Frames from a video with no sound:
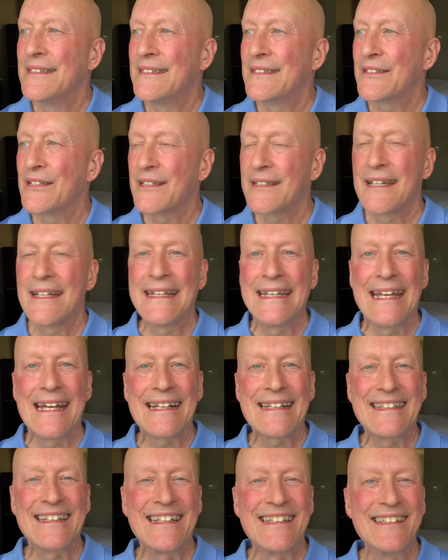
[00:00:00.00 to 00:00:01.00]
the
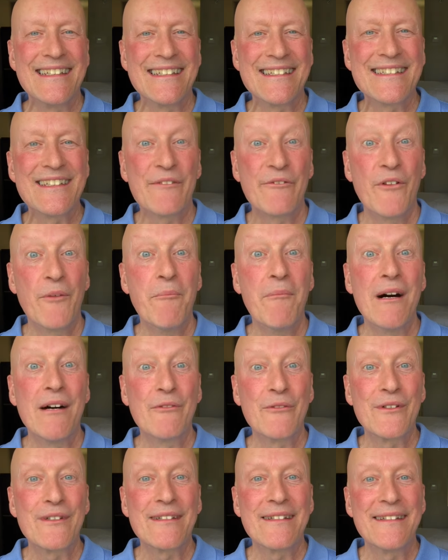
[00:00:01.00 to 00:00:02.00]
connectedness of the
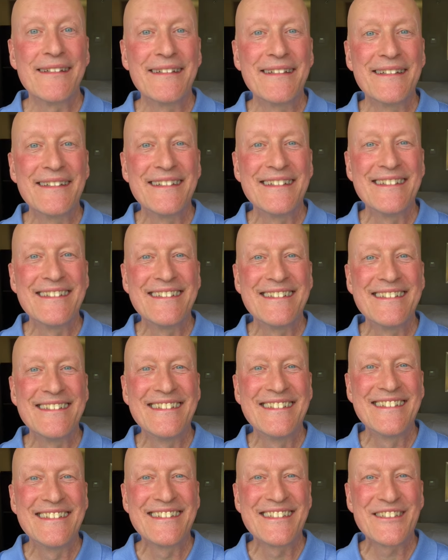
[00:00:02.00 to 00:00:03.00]
mountain
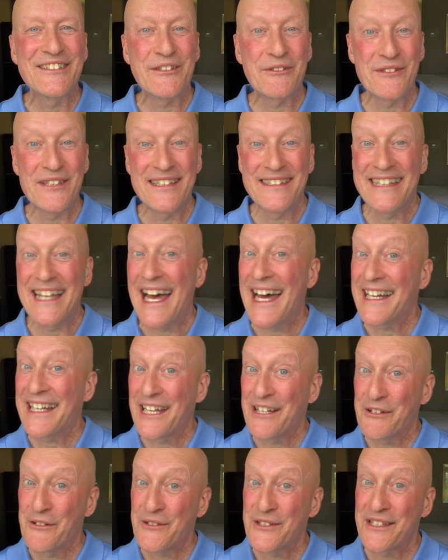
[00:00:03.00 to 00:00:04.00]
so that that
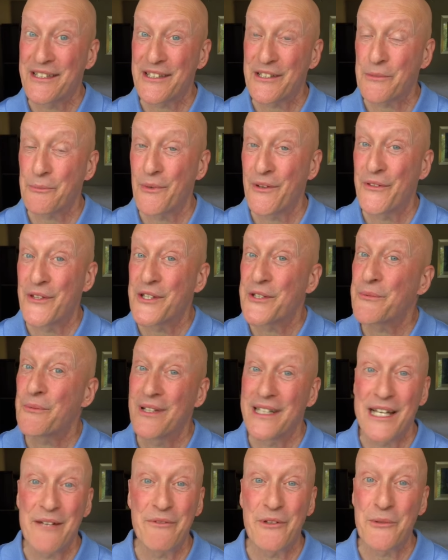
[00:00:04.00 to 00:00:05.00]
energy is with us
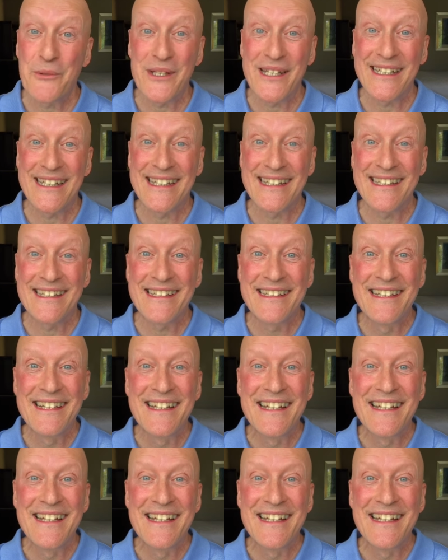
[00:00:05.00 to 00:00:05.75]
whenever we need it.